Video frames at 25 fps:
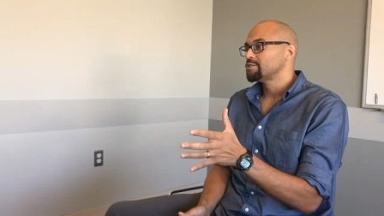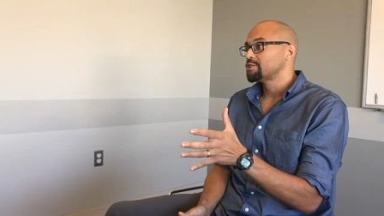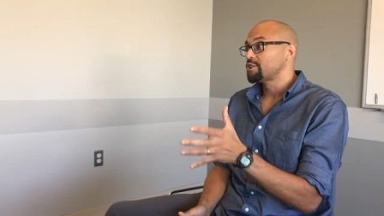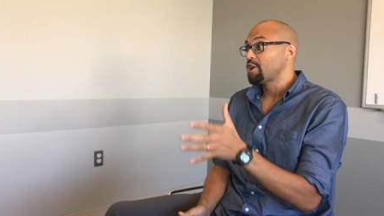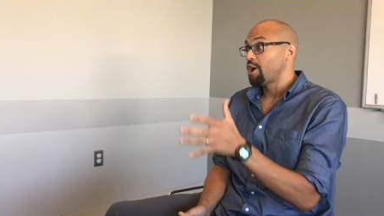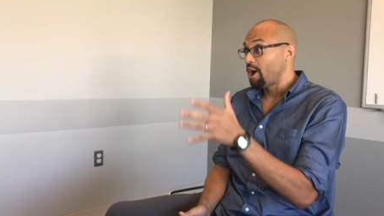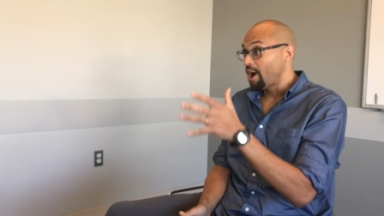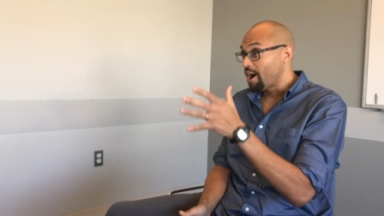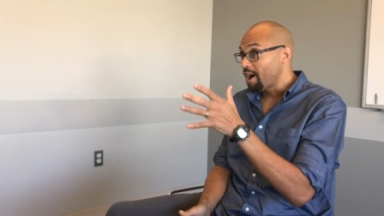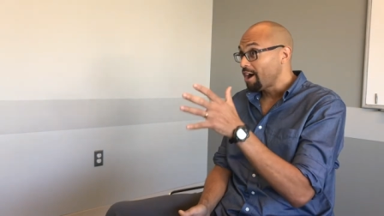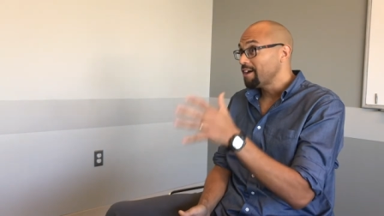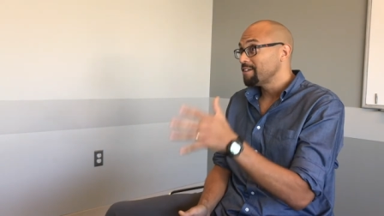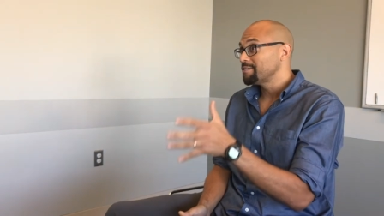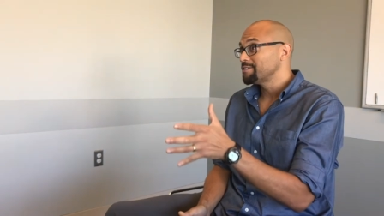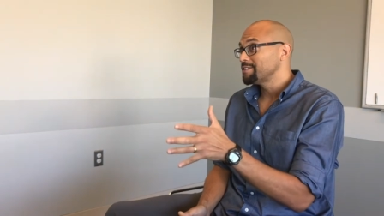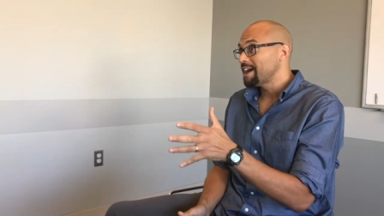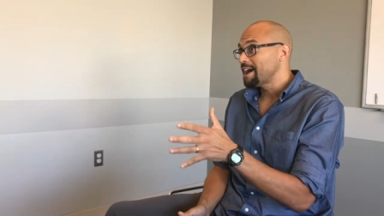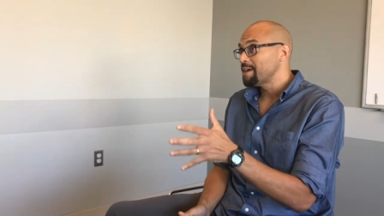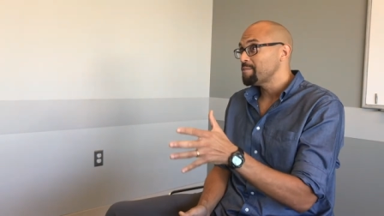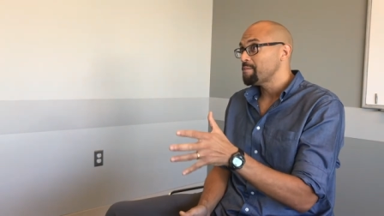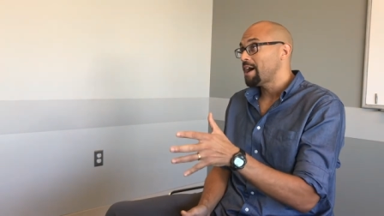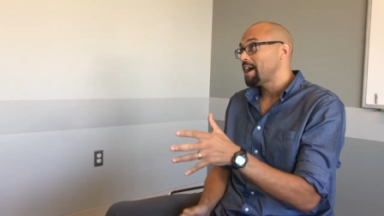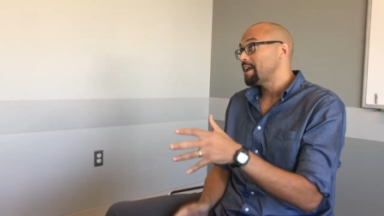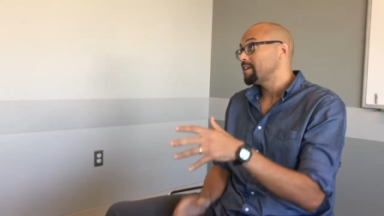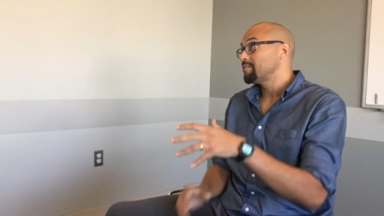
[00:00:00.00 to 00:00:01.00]
carve
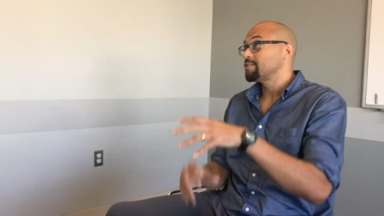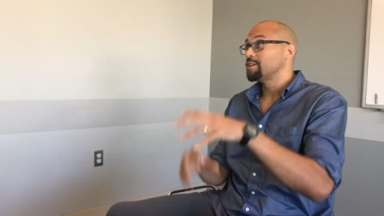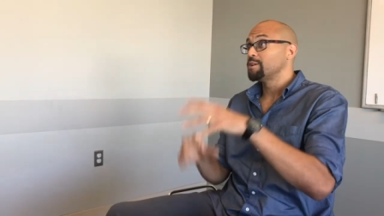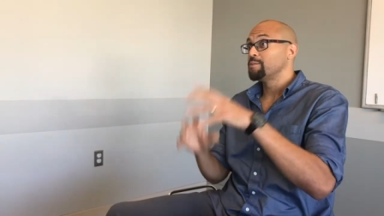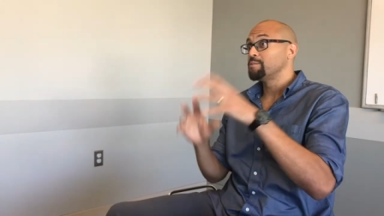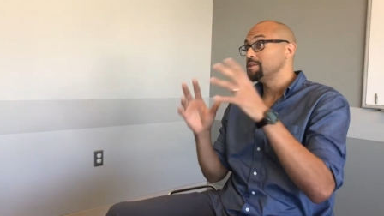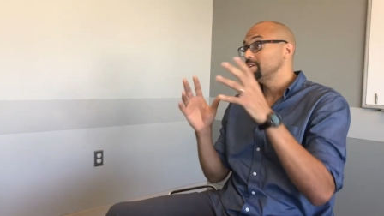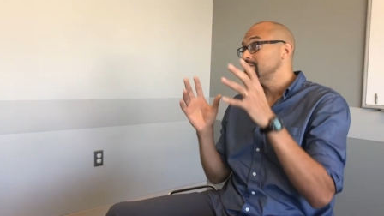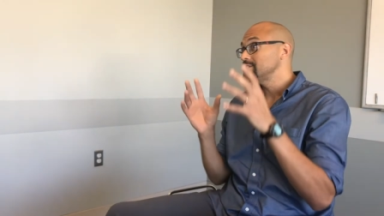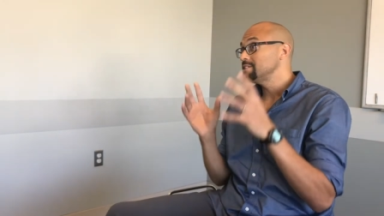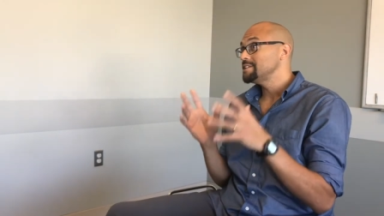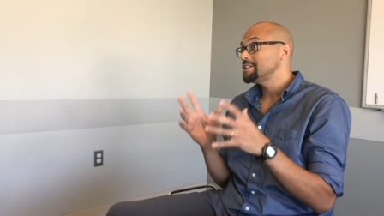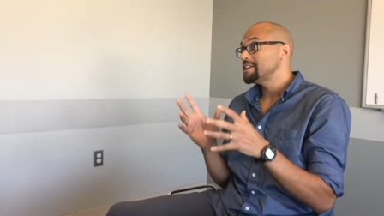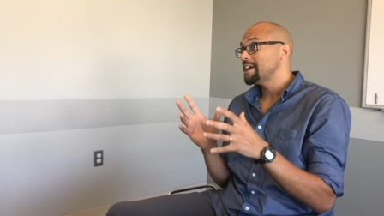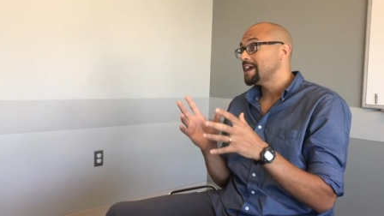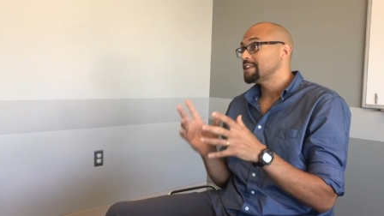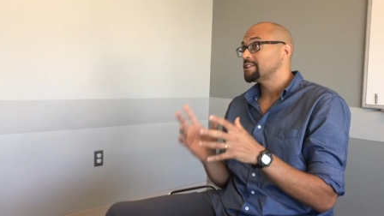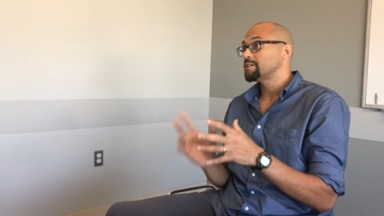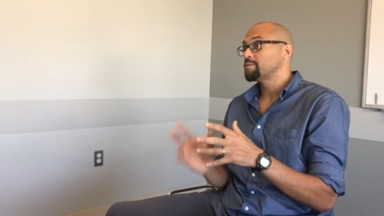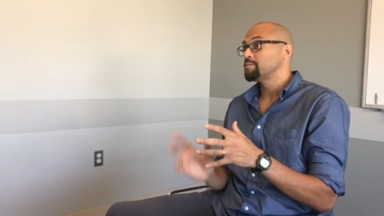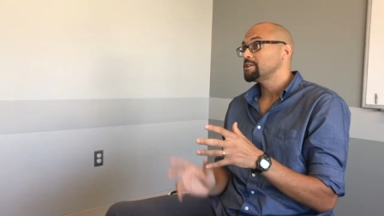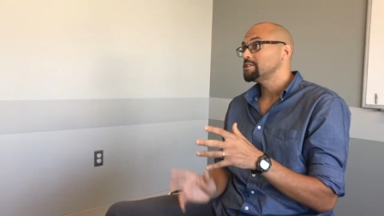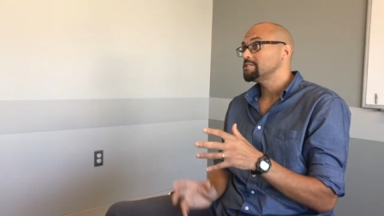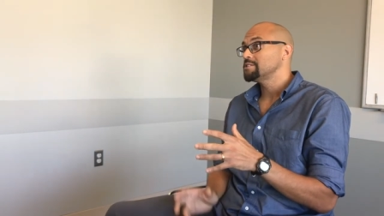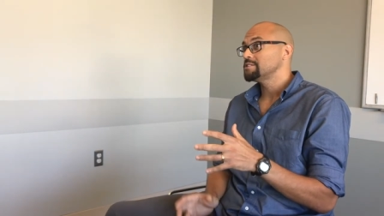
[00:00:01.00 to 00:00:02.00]
time out of their busy day and
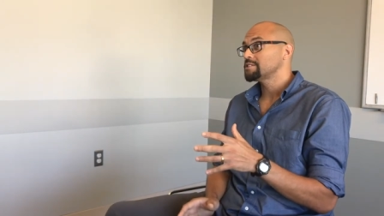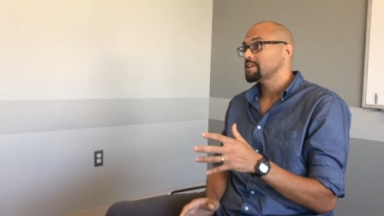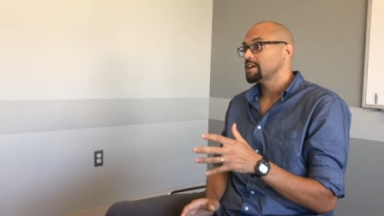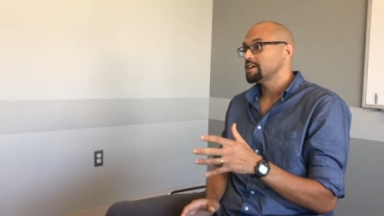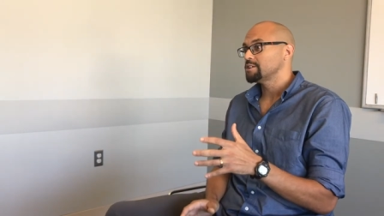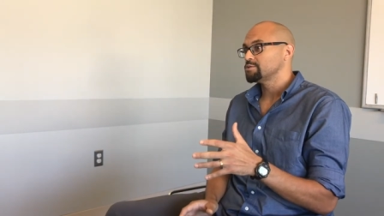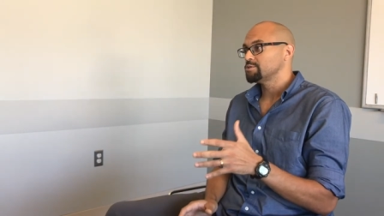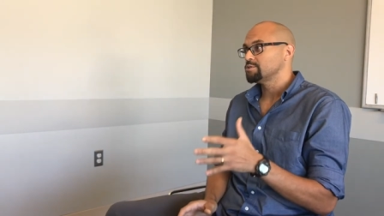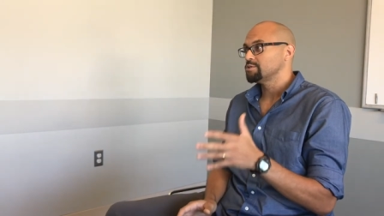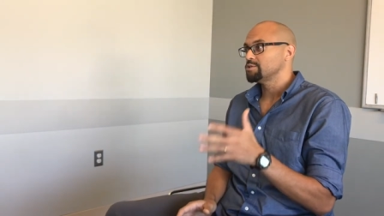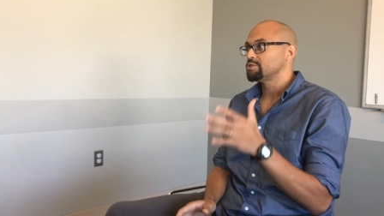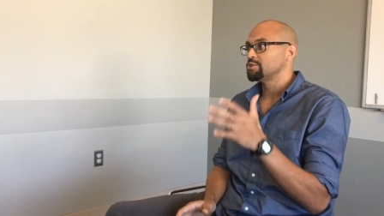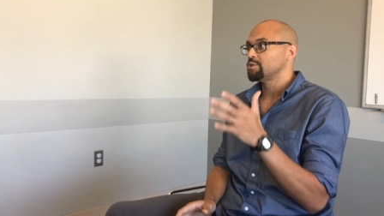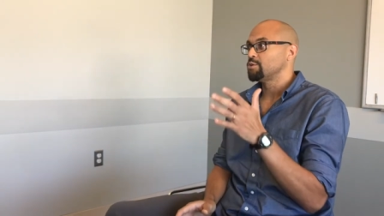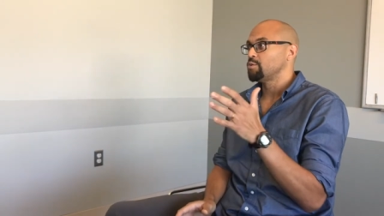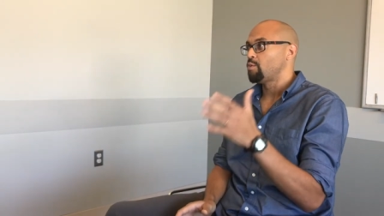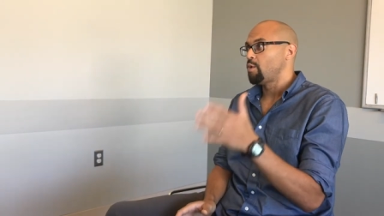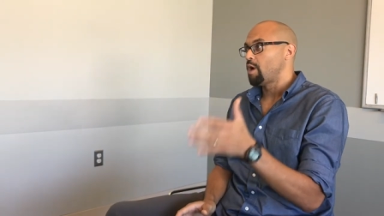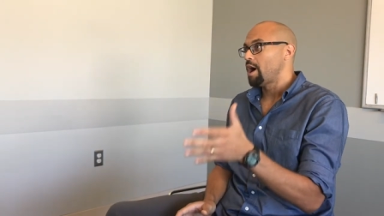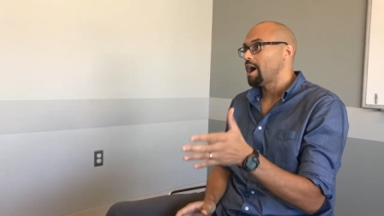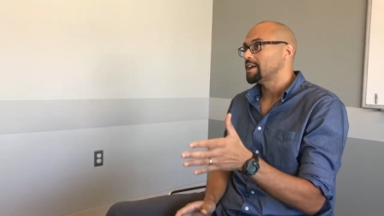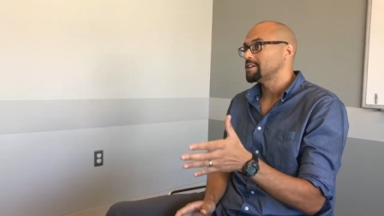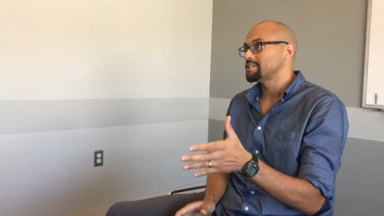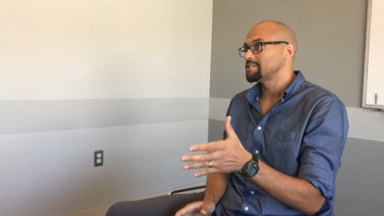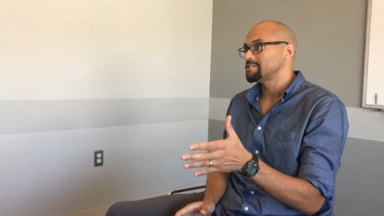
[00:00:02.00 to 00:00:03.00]
their busy schedule to
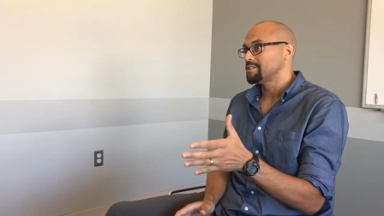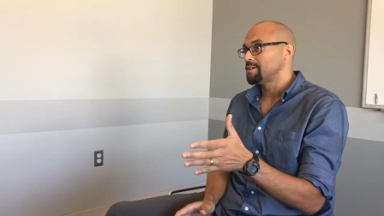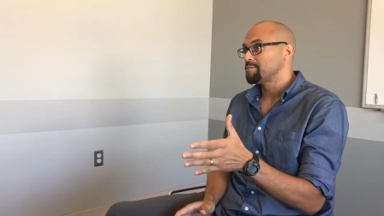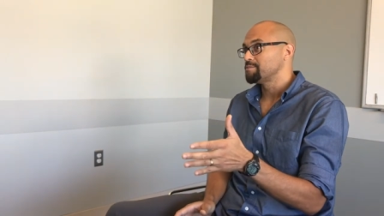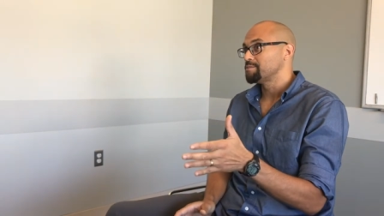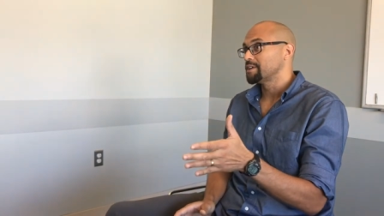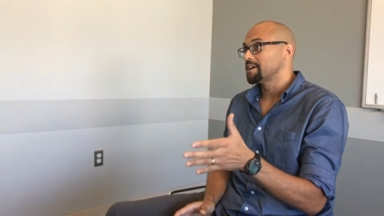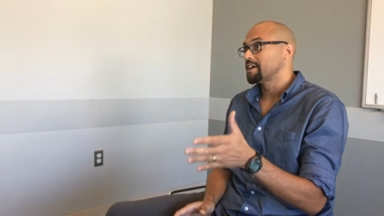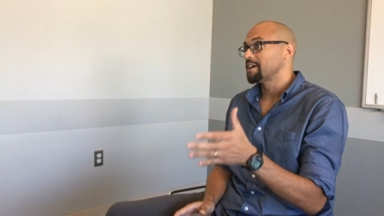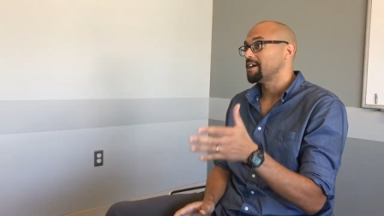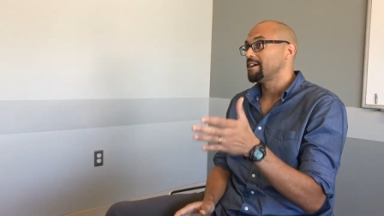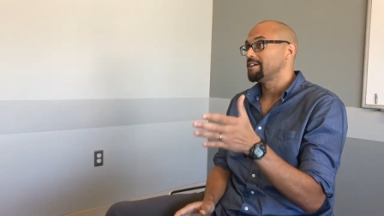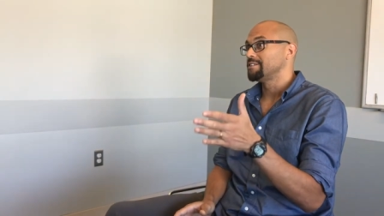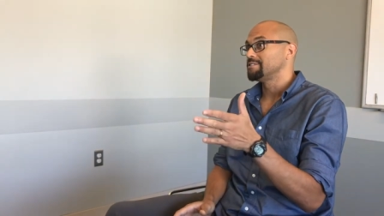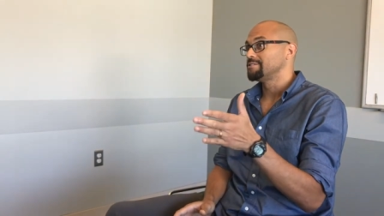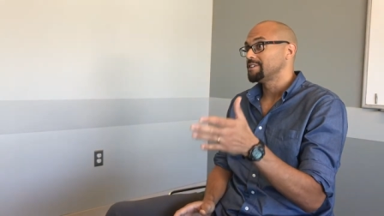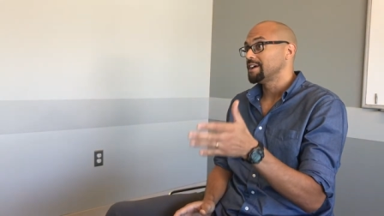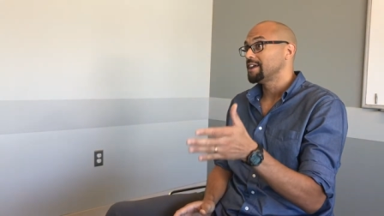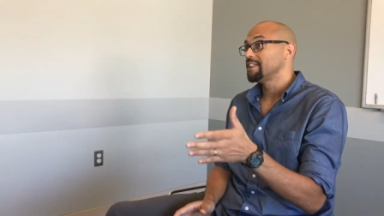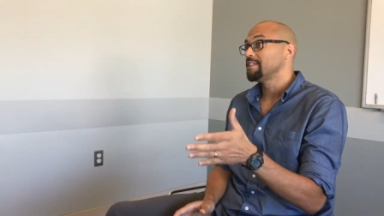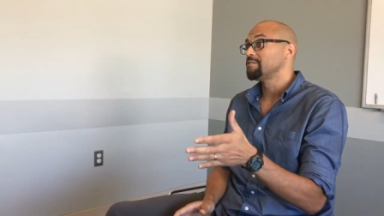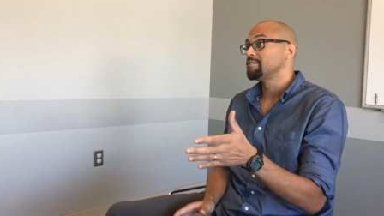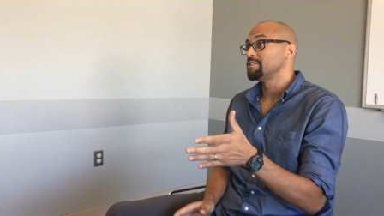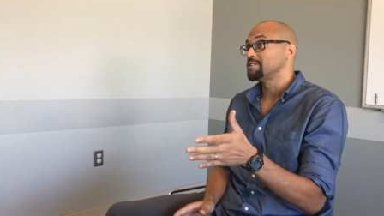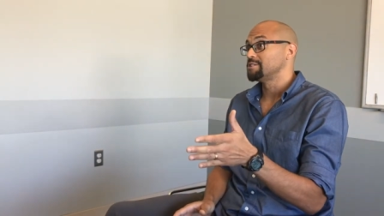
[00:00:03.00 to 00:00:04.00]
watch something on
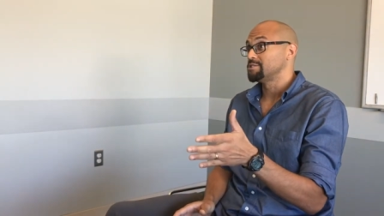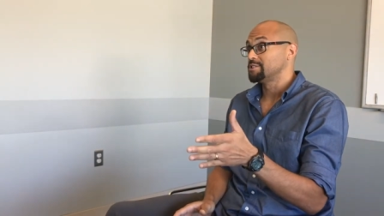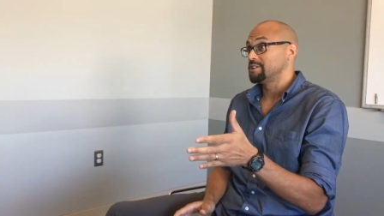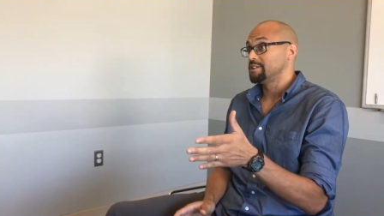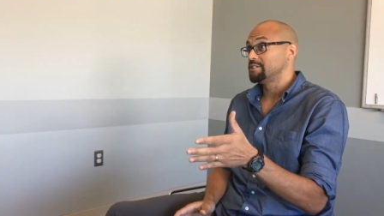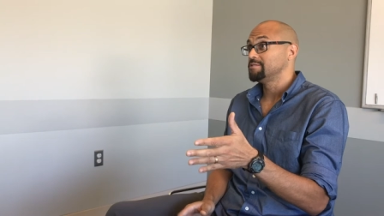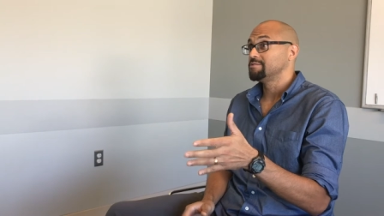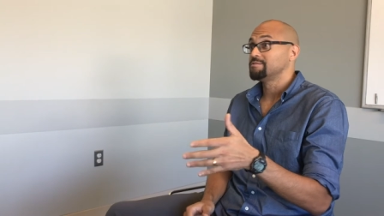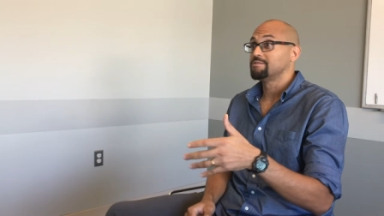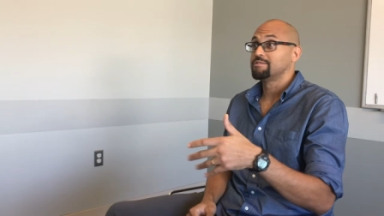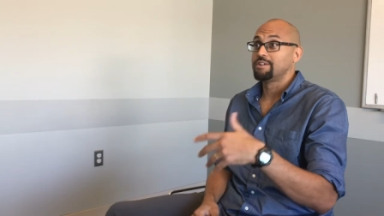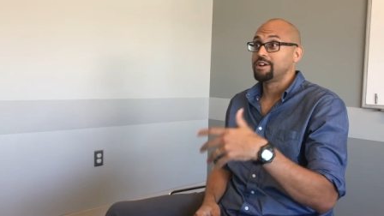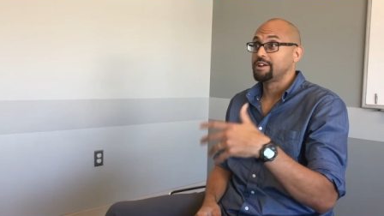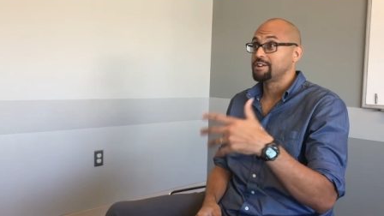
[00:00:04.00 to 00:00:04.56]
television,